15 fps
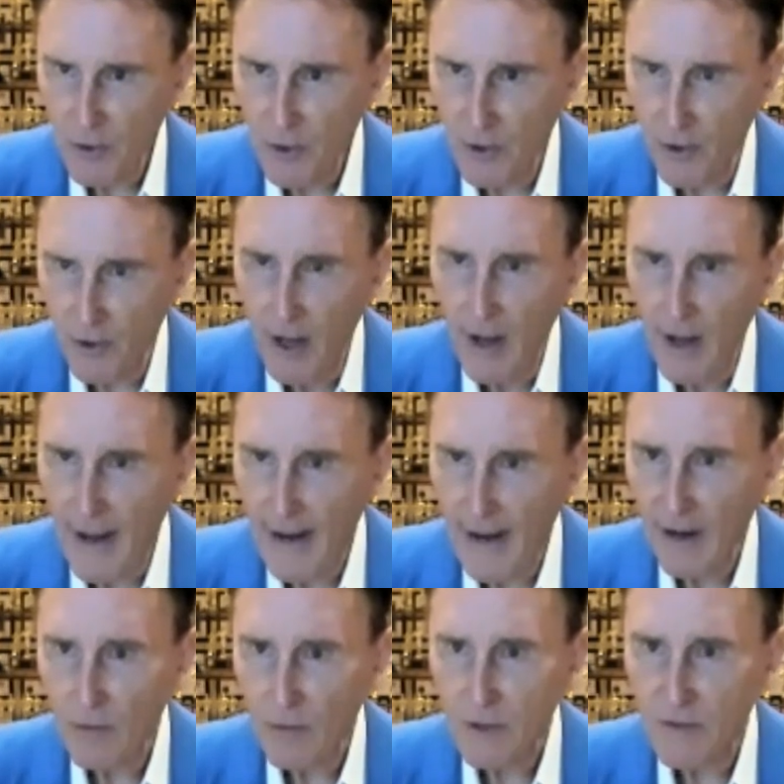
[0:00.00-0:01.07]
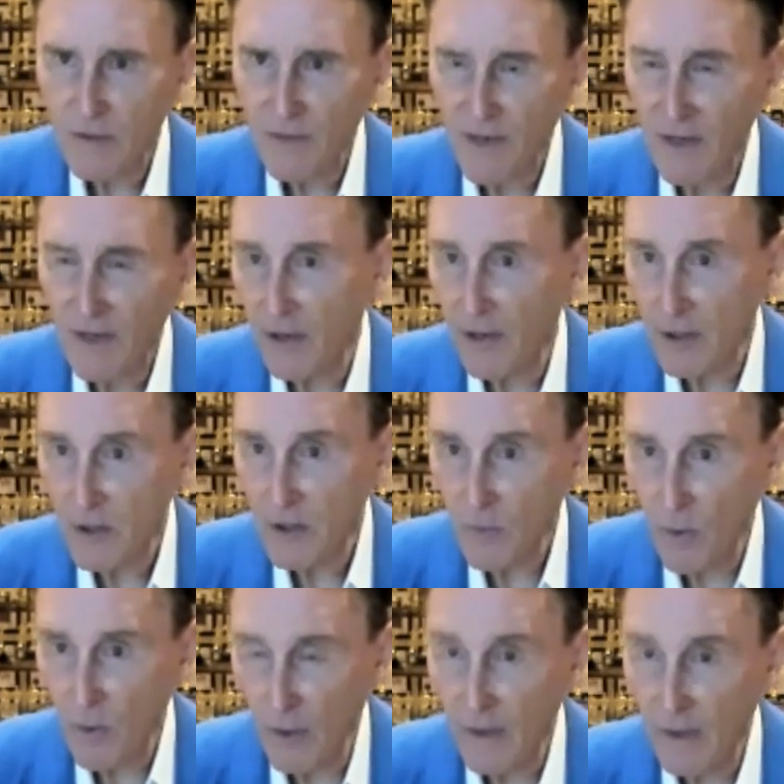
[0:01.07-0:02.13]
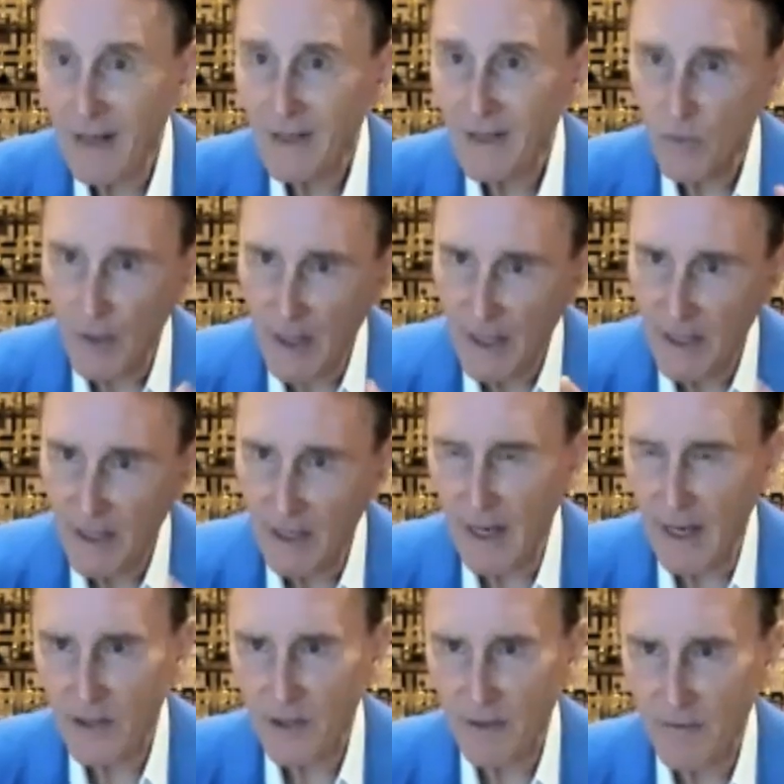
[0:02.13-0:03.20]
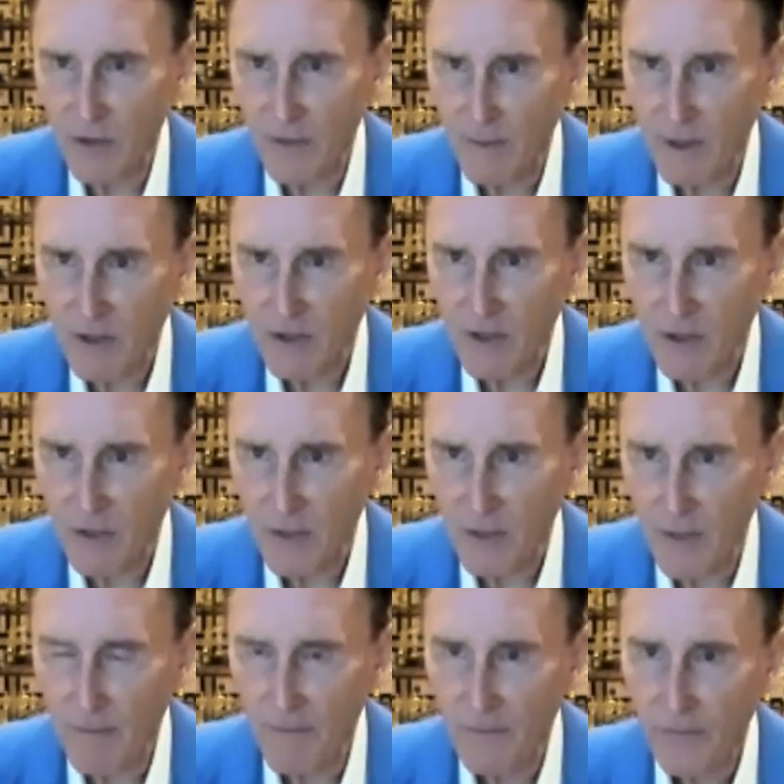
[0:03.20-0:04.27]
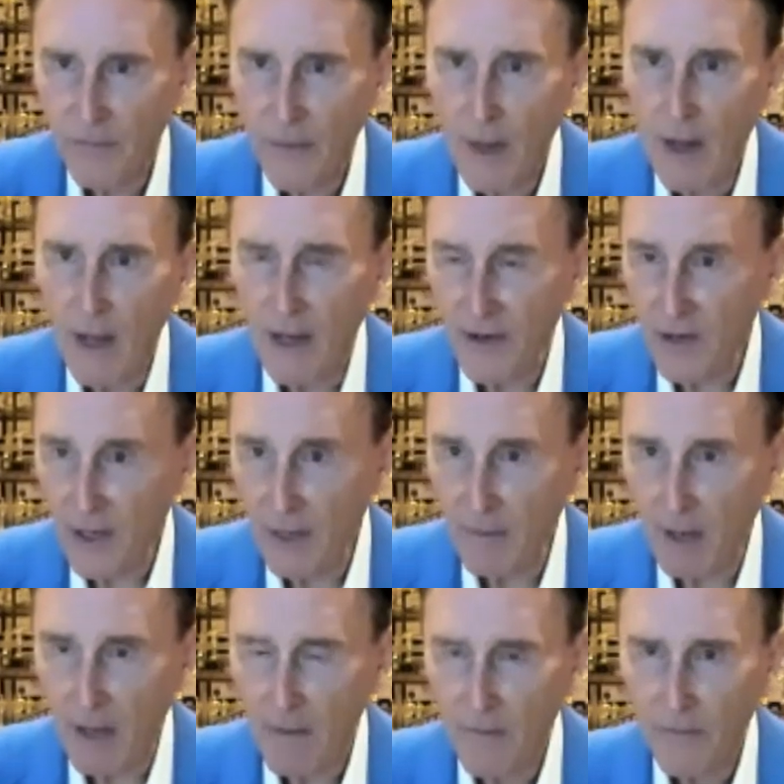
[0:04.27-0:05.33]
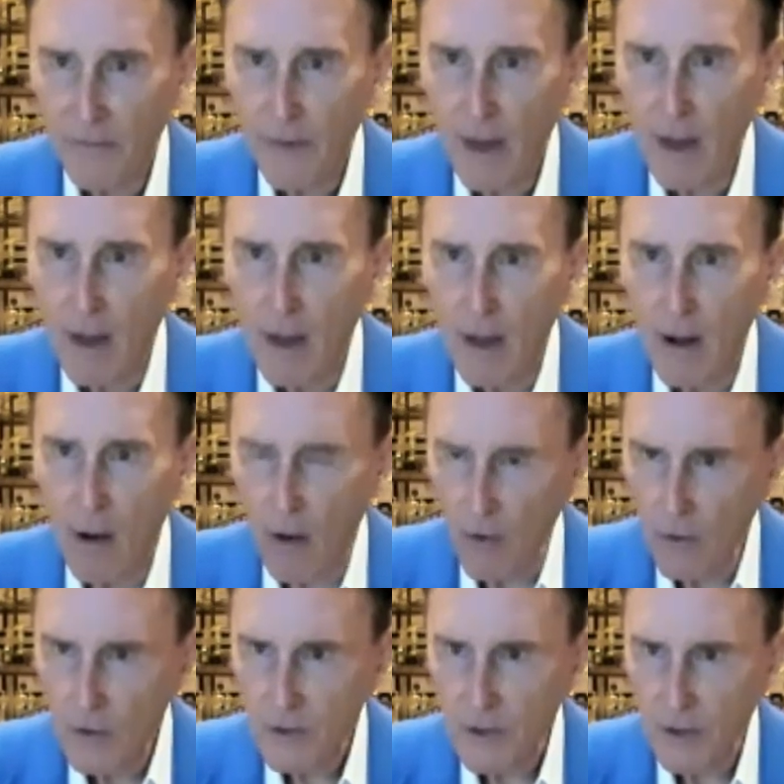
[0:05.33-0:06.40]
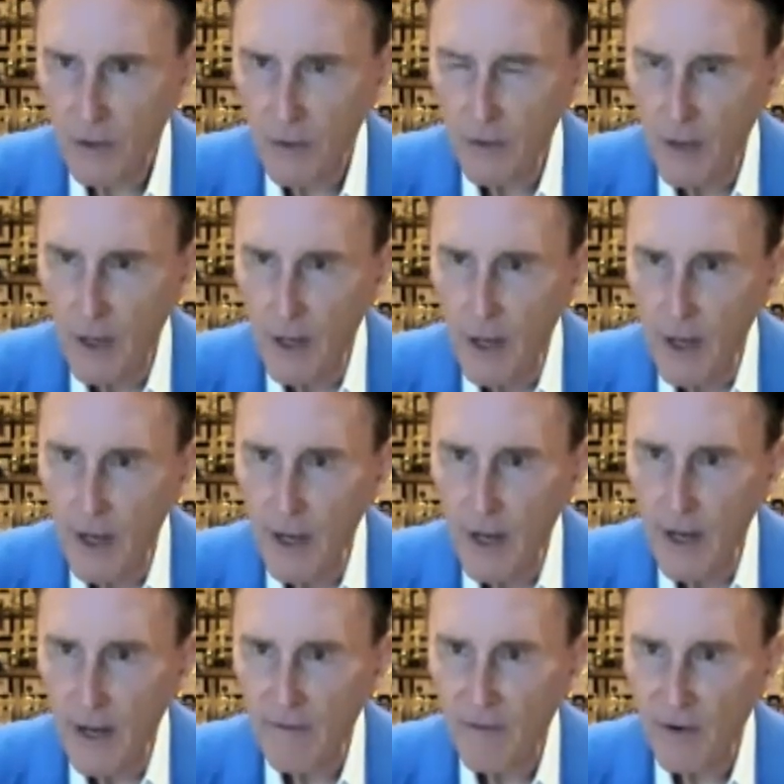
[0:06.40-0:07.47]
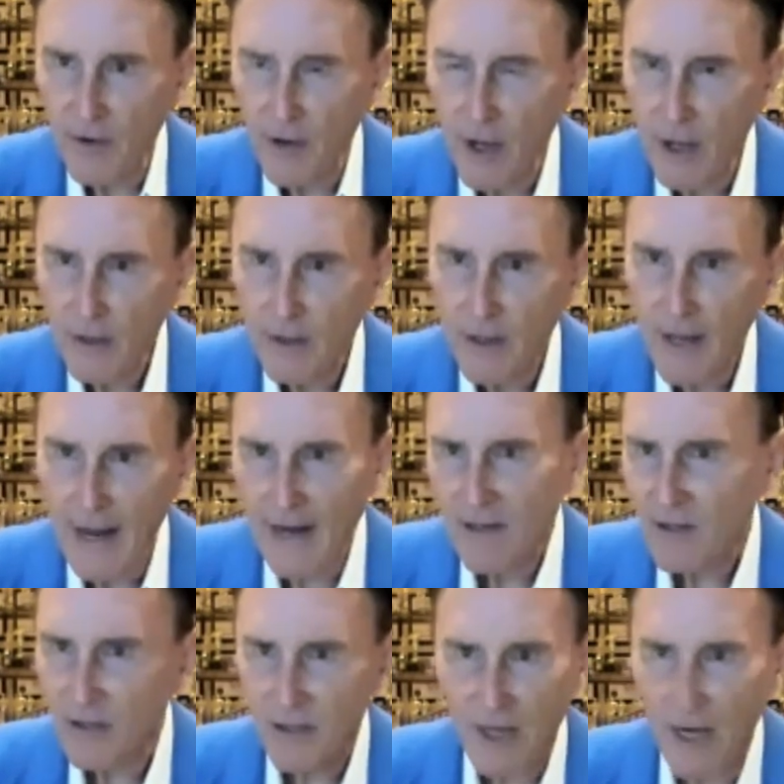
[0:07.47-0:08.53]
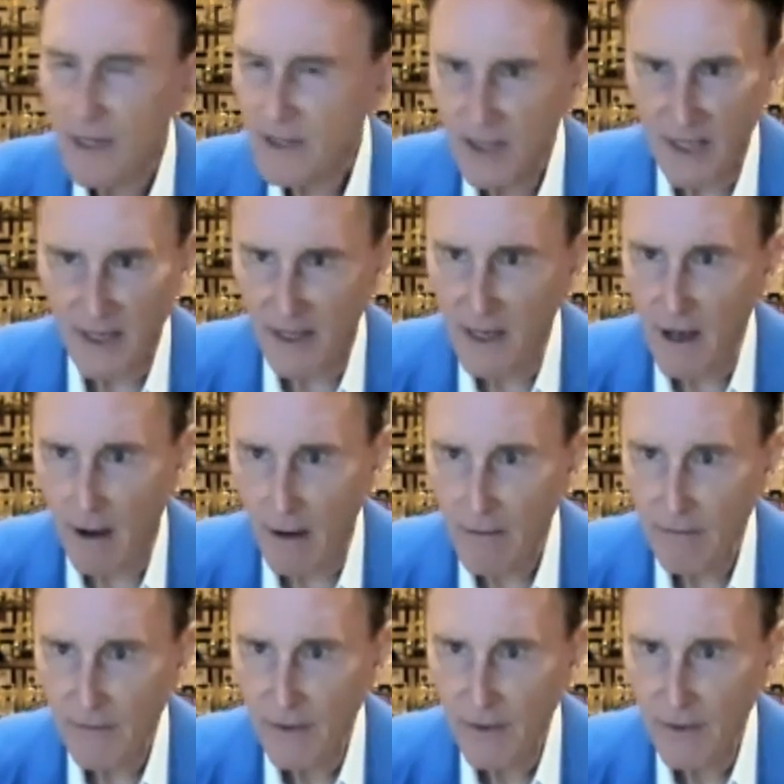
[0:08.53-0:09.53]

your ankles and feet are not swollen. That's one indication of too much sodium, edema. Also, if you're not exercising enough,